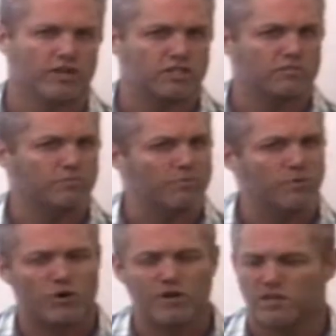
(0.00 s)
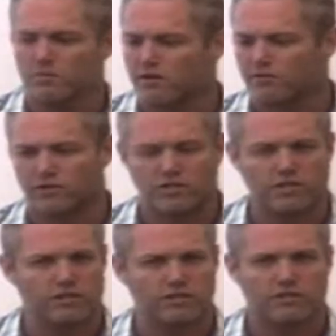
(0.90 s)
but premium
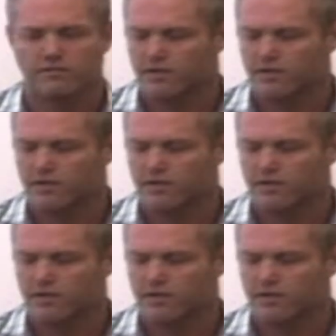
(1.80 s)
differences,